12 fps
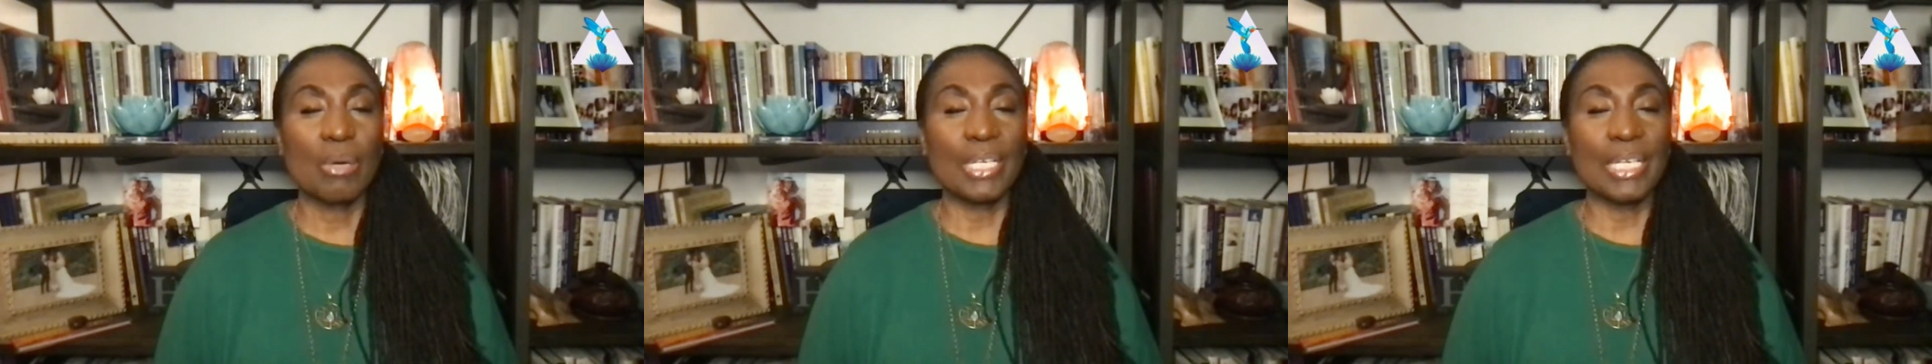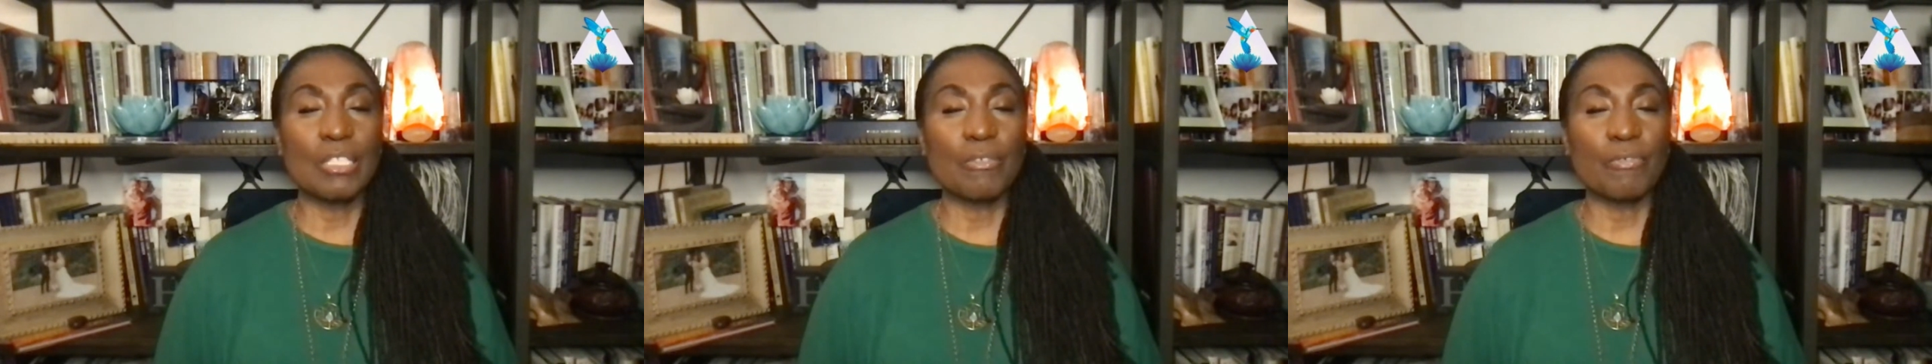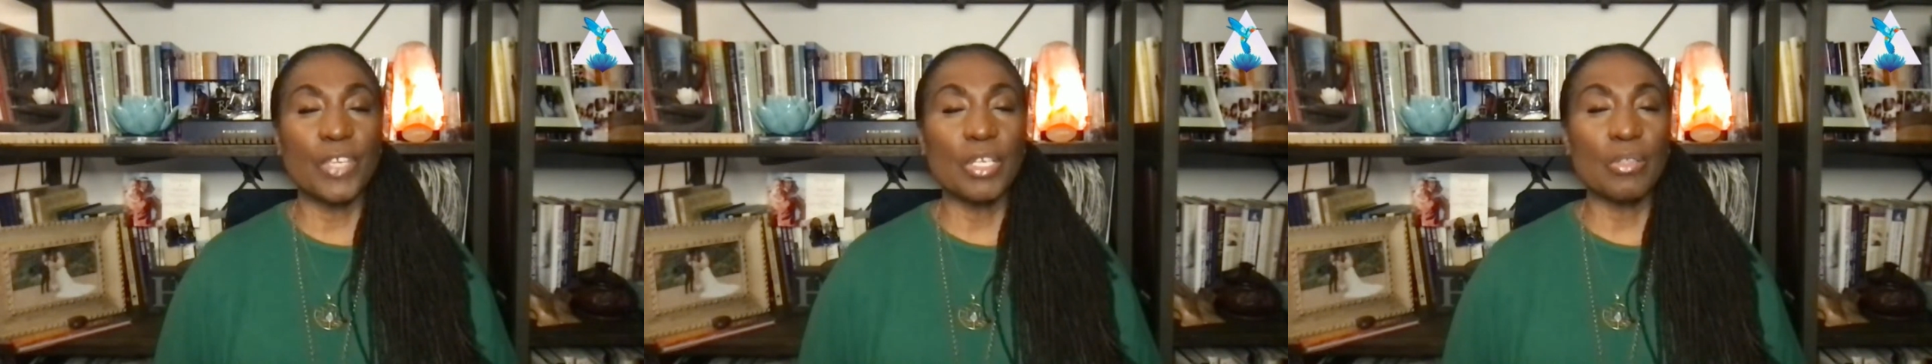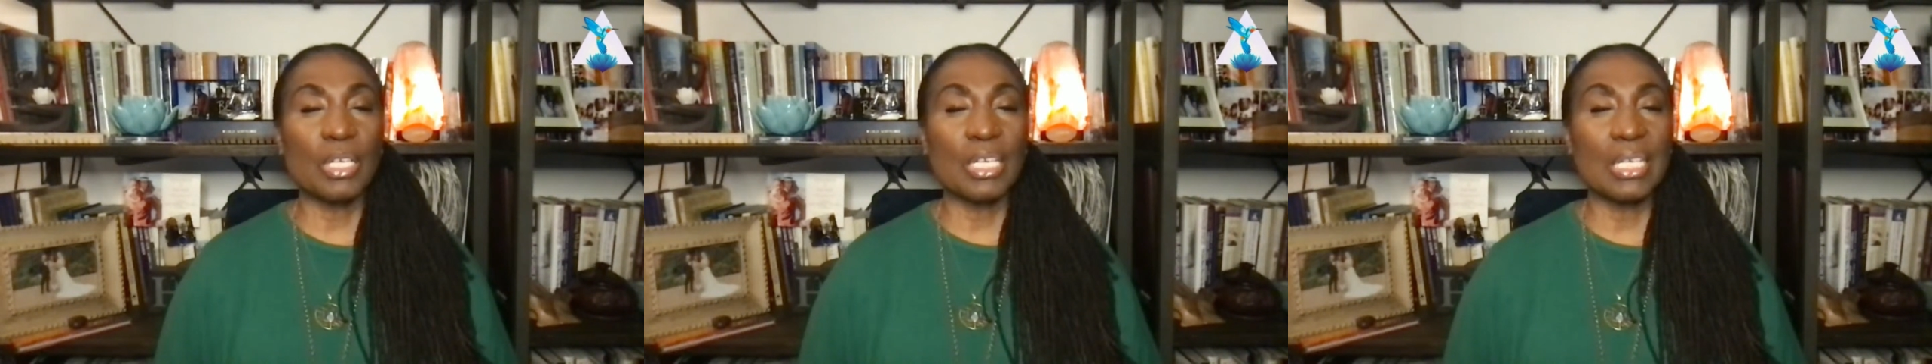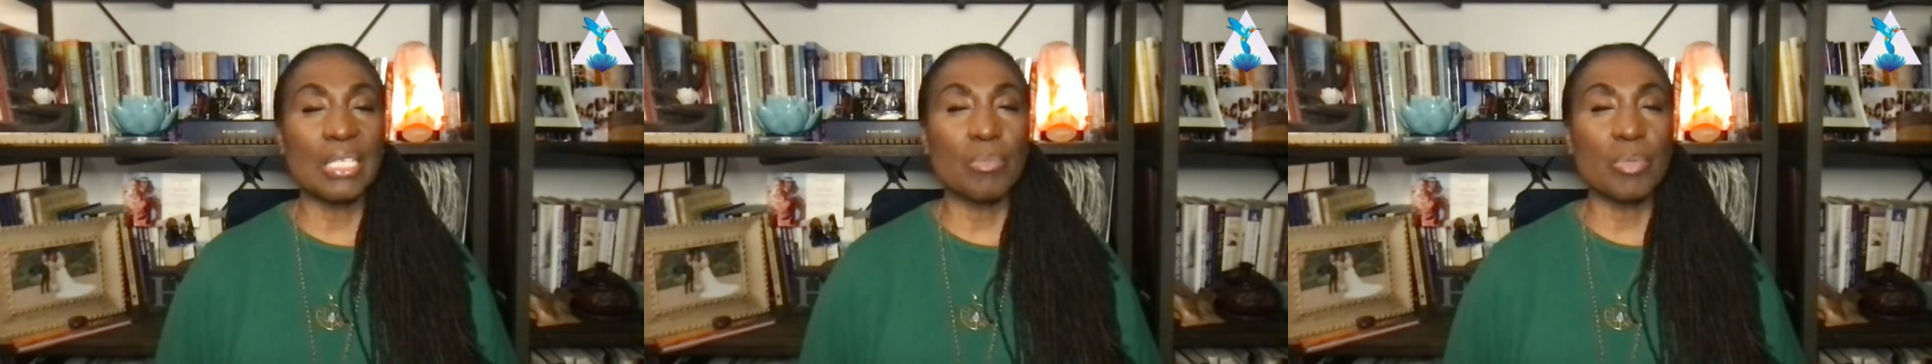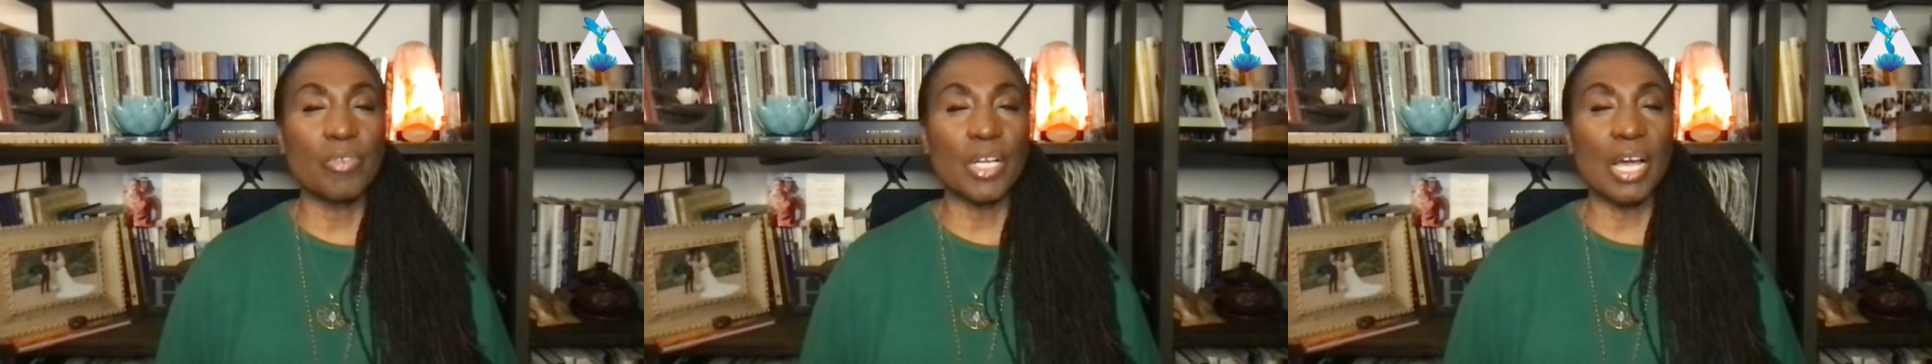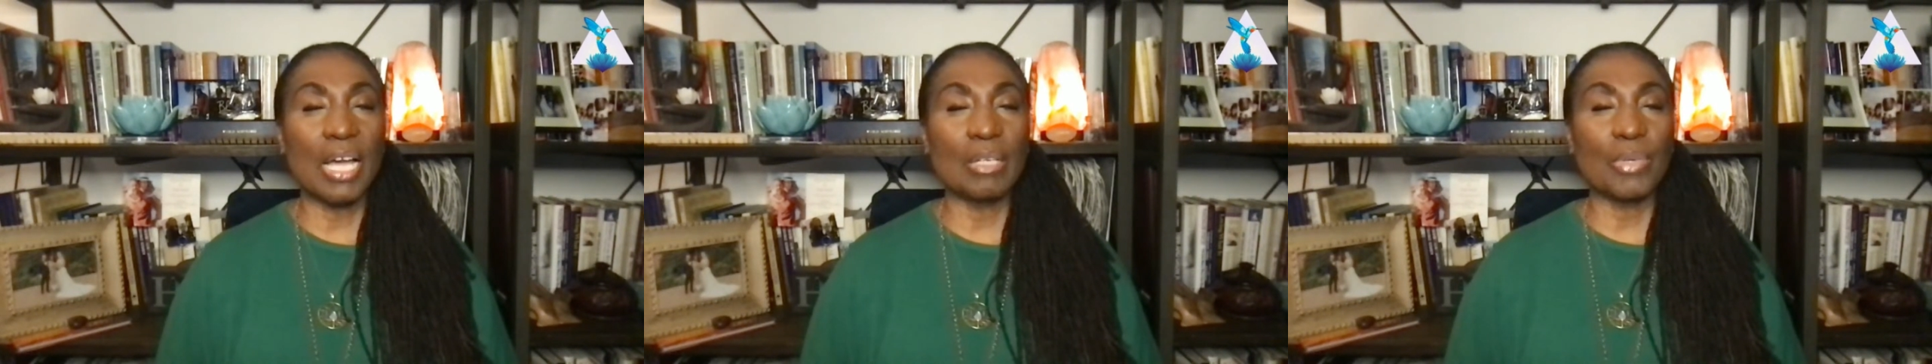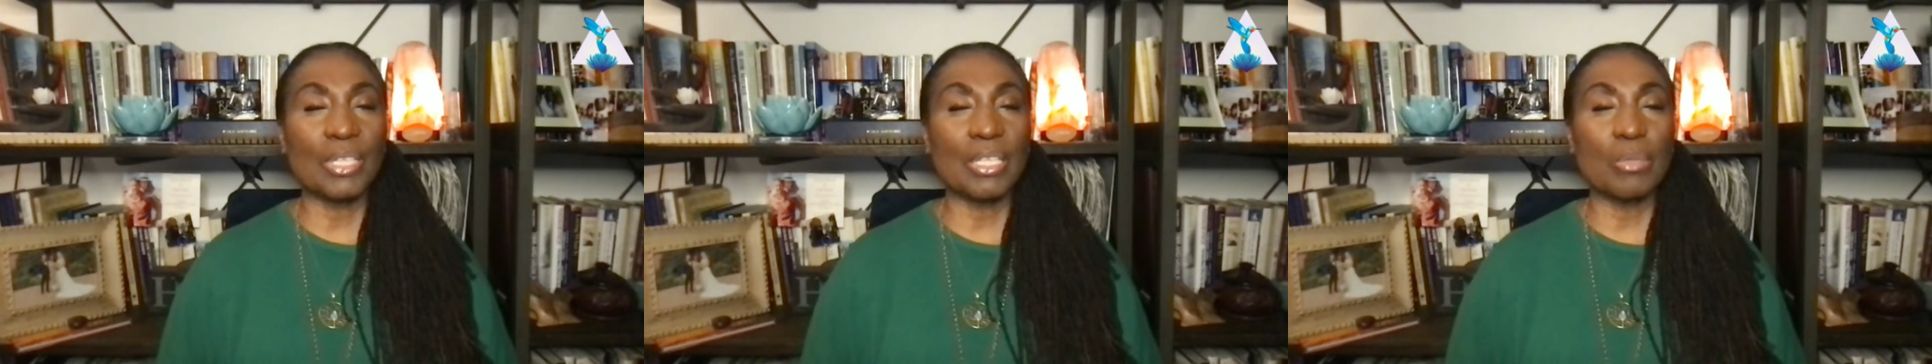We get to feel the kingdom of
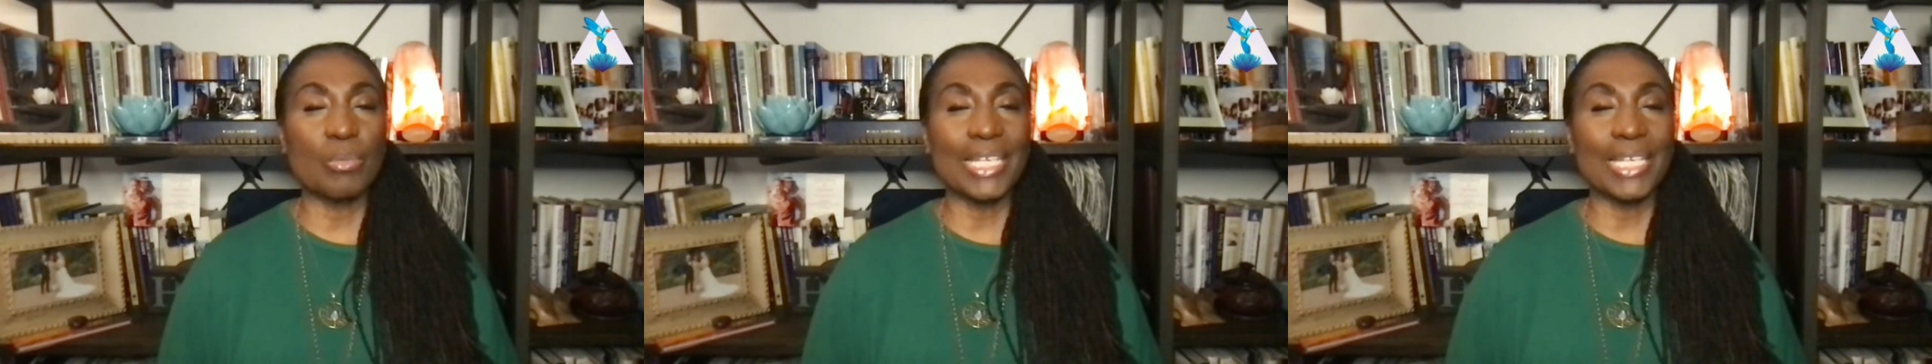God within.